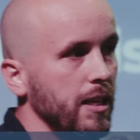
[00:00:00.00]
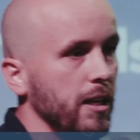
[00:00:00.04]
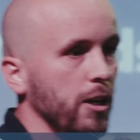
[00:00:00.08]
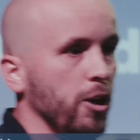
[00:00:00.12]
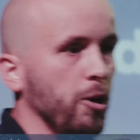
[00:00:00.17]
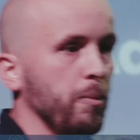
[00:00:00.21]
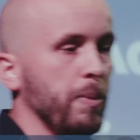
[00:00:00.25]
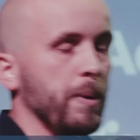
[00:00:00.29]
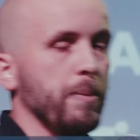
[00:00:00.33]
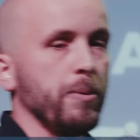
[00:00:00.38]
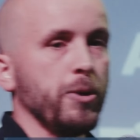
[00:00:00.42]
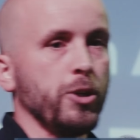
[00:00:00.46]
a
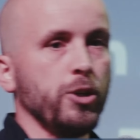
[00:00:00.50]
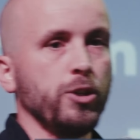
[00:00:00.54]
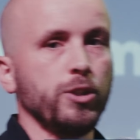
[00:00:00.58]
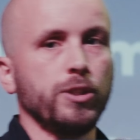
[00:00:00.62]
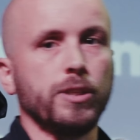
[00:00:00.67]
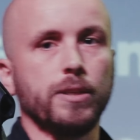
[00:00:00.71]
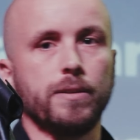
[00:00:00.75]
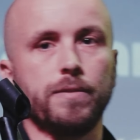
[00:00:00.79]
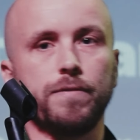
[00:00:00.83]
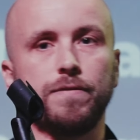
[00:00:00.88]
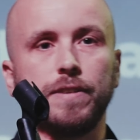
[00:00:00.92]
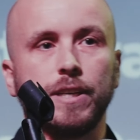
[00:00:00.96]
lot of people
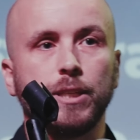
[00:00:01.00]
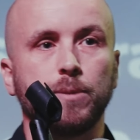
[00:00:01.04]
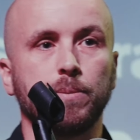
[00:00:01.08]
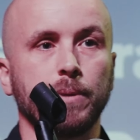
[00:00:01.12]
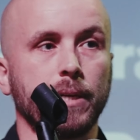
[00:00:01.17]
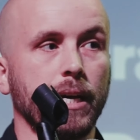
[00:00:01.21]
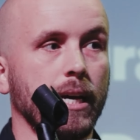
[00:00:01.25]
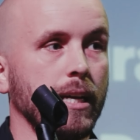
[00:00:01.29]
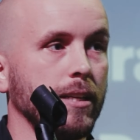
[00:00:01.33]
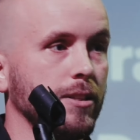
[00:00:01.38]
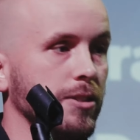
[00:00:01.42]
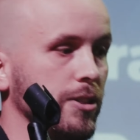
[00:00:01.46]
using
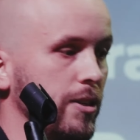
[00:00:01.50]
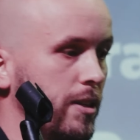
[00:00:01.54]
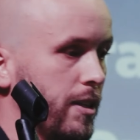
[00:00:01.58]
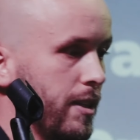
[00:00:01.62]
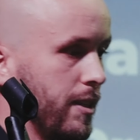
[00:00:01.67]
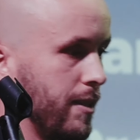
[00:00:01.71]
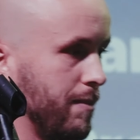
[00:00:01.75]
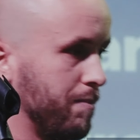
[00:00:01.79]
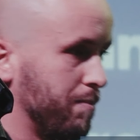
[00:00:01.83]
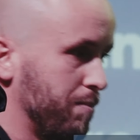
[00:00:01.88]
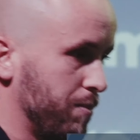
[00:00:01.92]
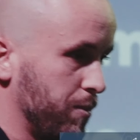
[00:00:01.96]
Facebook ads
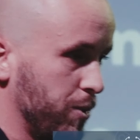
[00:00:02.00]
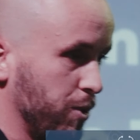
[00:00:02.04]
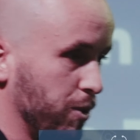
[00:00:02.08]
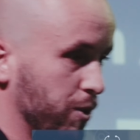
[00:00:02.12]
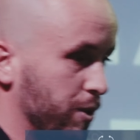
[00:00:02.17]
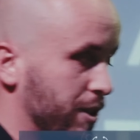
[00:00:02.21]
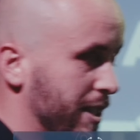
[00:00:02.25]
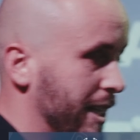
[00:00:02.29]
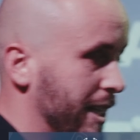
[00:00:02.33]
suddenly sort of